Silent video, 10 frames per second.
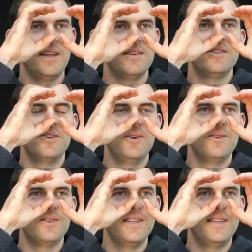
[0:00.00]
and as soon
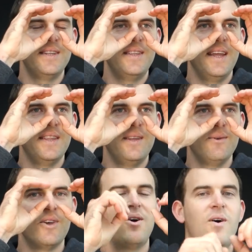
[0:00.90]
as I did that, there
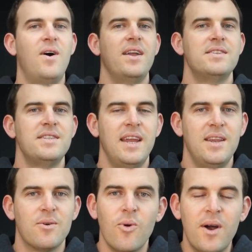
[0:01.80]
was a hind
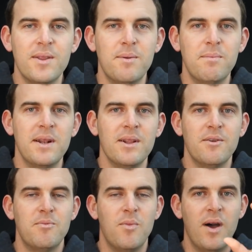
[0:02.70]
standing right in the middle
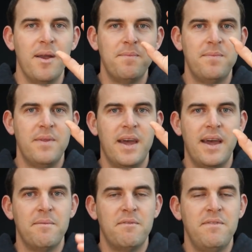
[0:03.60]
of my
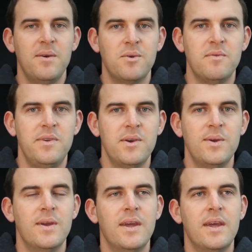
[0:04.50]
field of view.